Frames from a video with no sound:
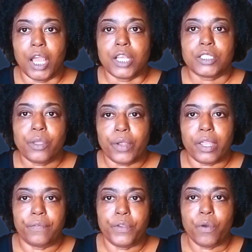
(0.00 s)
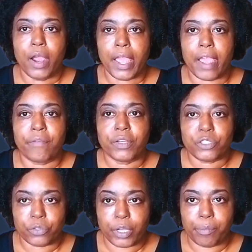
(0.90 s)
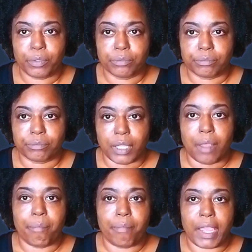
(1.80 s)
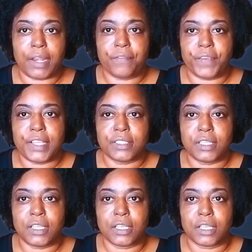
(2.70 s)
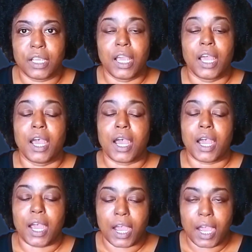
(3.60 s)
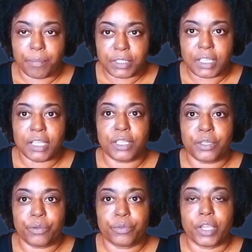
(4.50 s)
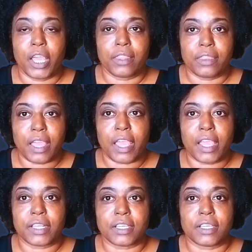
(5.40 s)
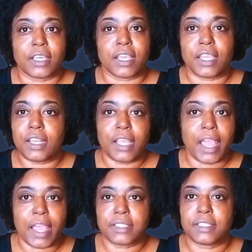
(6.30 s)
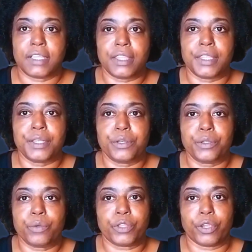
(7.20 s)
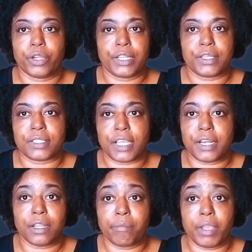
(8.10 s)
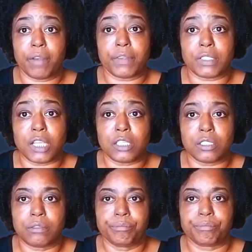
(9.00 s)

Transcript: So if you are having trouble manifesting, I'm telling you that it has nothing to do with your understanding of manifestation.